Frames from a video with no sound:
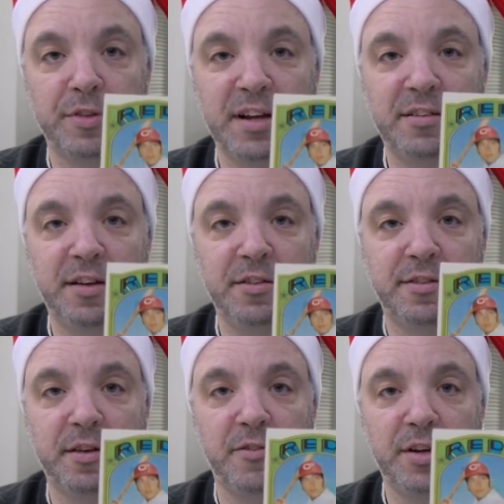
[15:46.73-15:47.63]

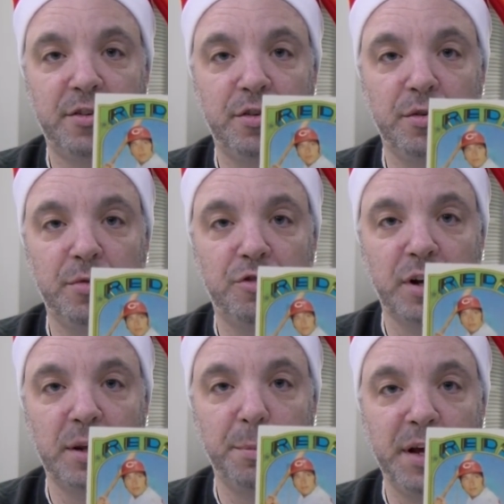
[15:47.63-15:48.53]
1972
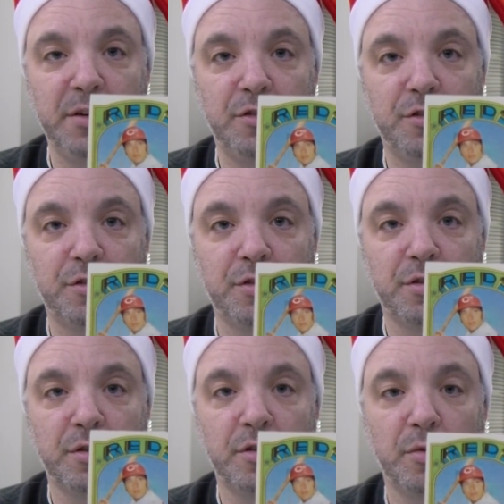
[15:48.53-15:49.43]
Johnny Bench.
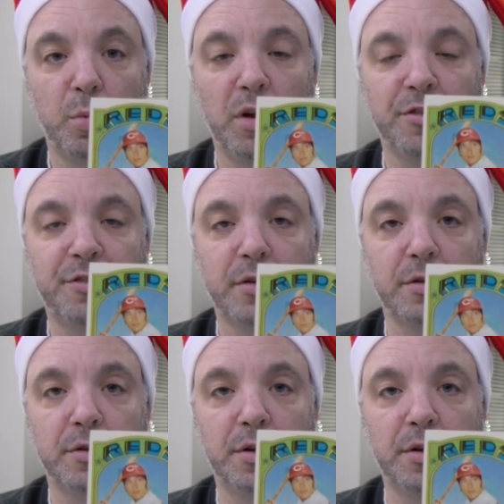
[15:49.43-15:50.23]
Well-centered